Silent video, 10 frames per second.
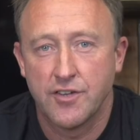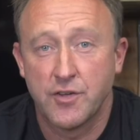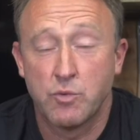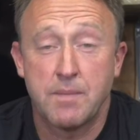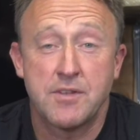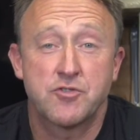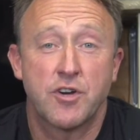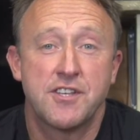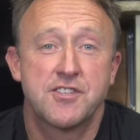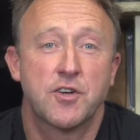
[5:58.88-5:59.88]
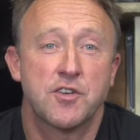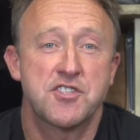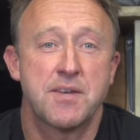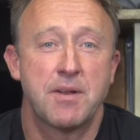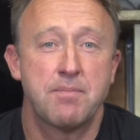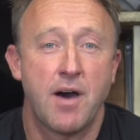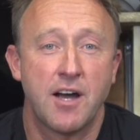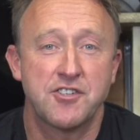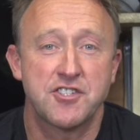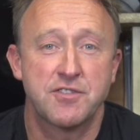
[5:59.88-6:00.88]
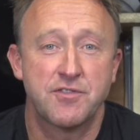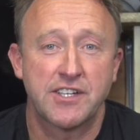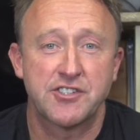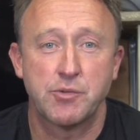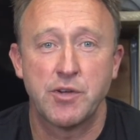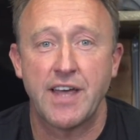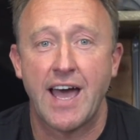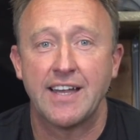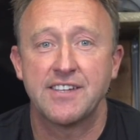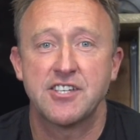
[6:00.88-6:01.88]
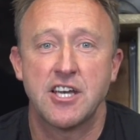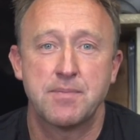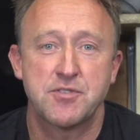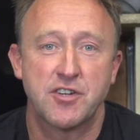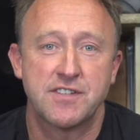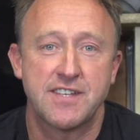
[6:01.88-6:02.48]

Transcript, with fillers: The women's race saw similar margins of victory with Anne Terpstra